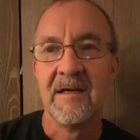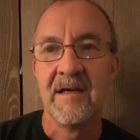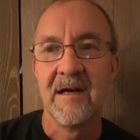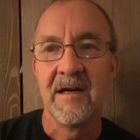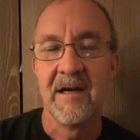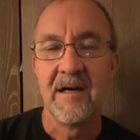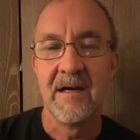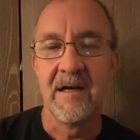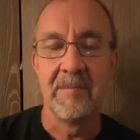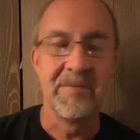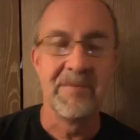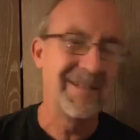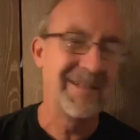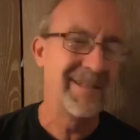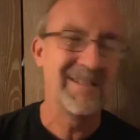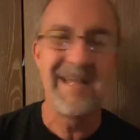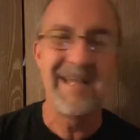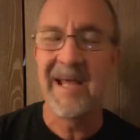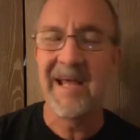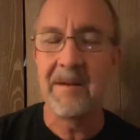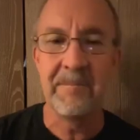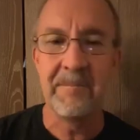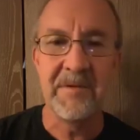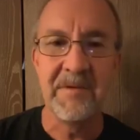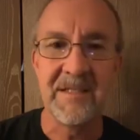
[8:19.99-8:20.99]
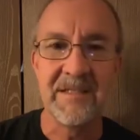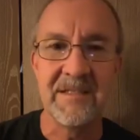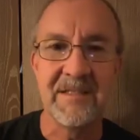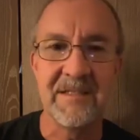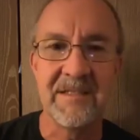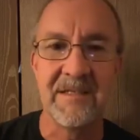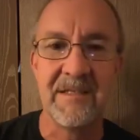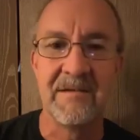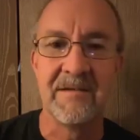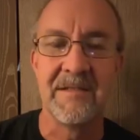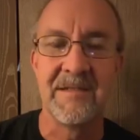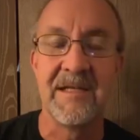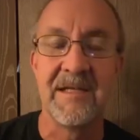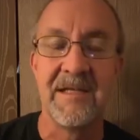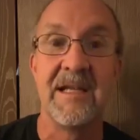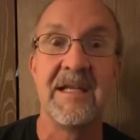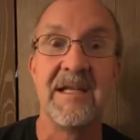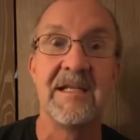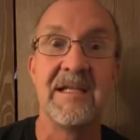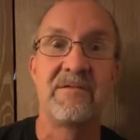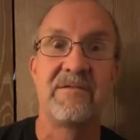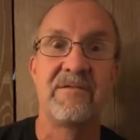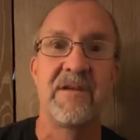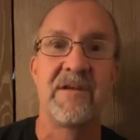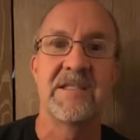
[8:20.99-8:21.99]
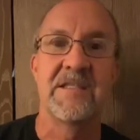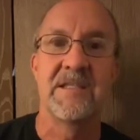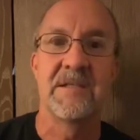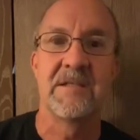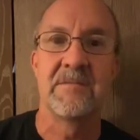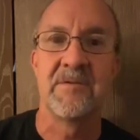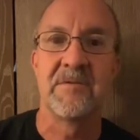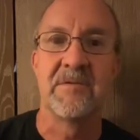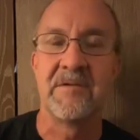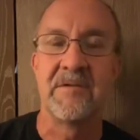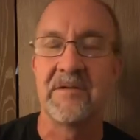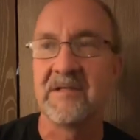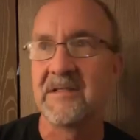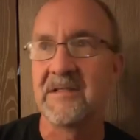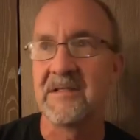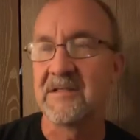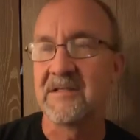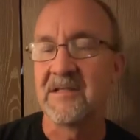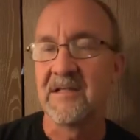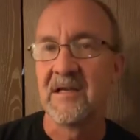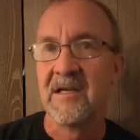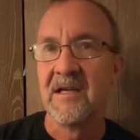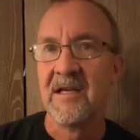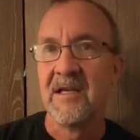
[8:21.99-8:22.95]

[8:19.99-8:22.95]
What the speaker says: But it's not a big deal. It is fixable. It's